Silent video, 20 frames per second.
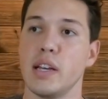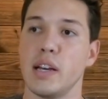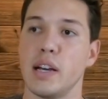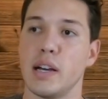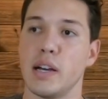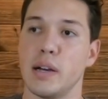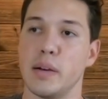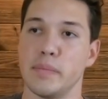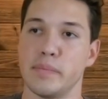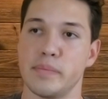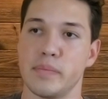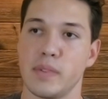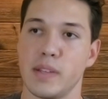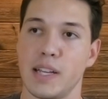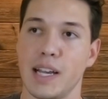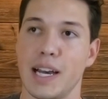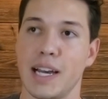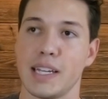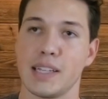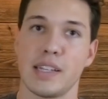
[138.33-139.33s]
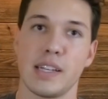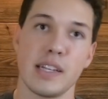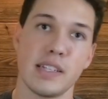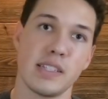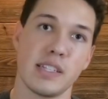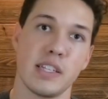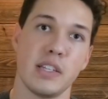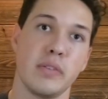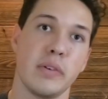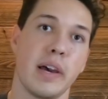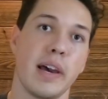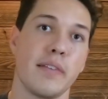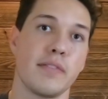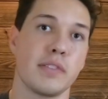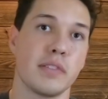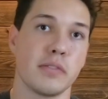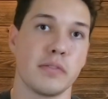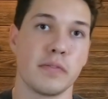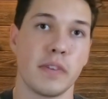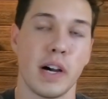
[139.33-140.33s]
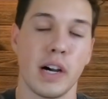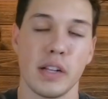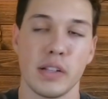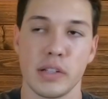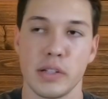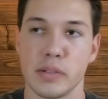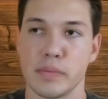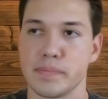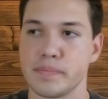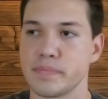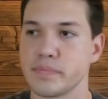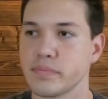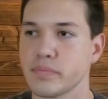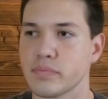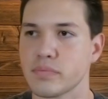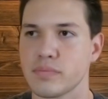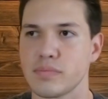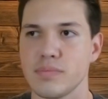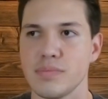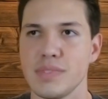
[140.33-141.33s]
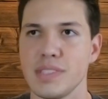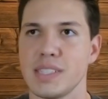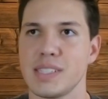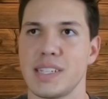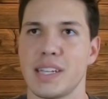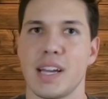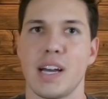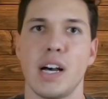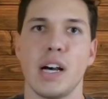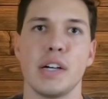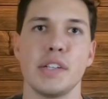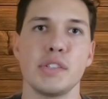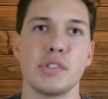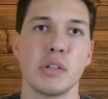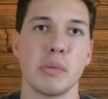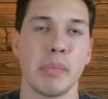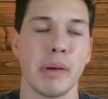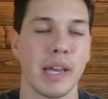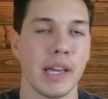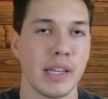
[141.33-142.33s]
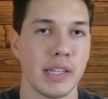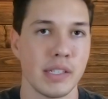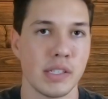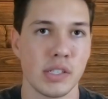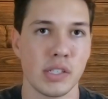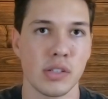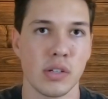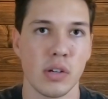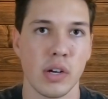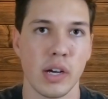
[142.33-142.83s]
guidelines that you have to follow. It's like 100-page